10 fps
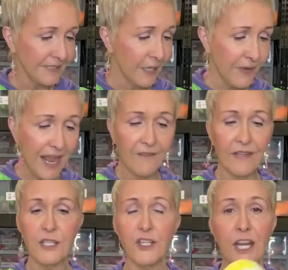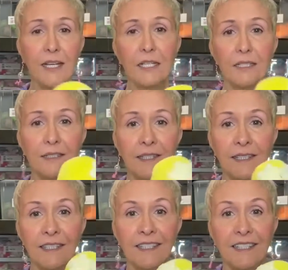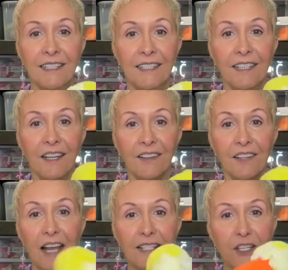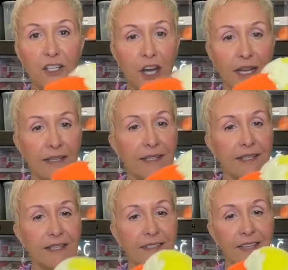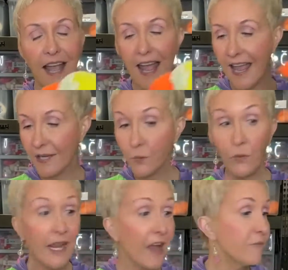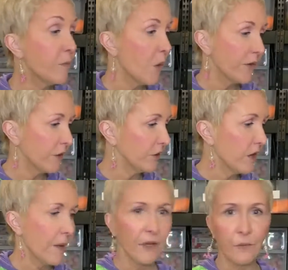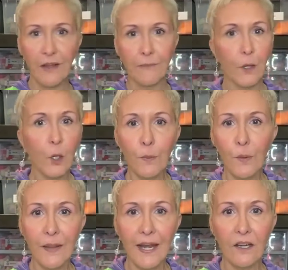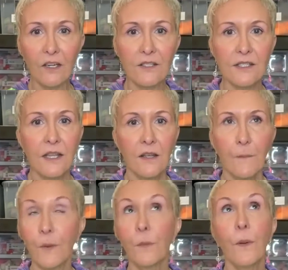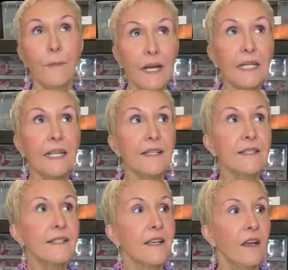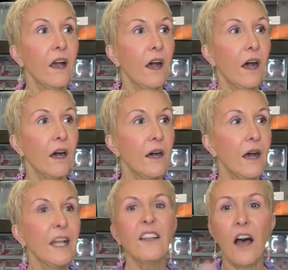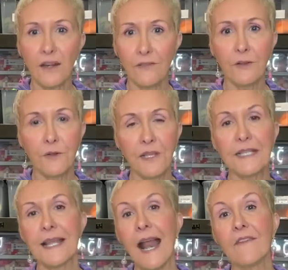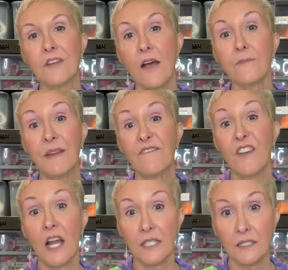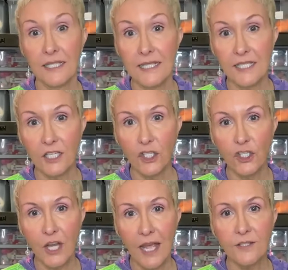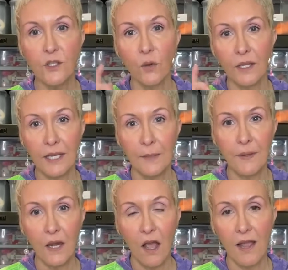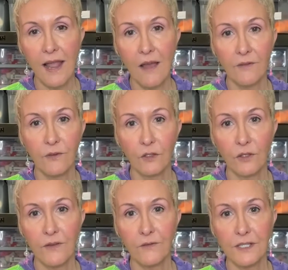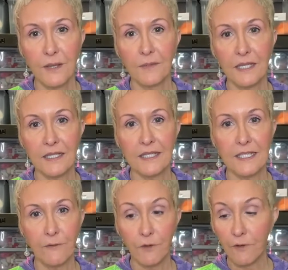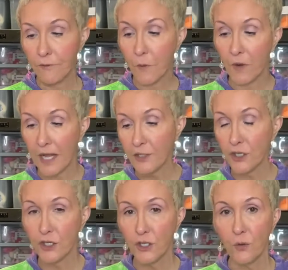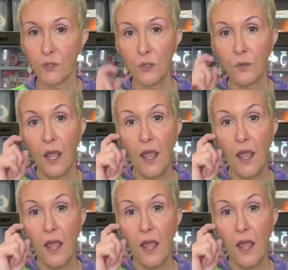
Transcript: And we have a chick, lots of chicks. And we have more that are coming. We have purple bears, purple bunnies, a lot of other things that have not been finally stitched yet. So keep an eye out if you're looking for something different from what I just showed you.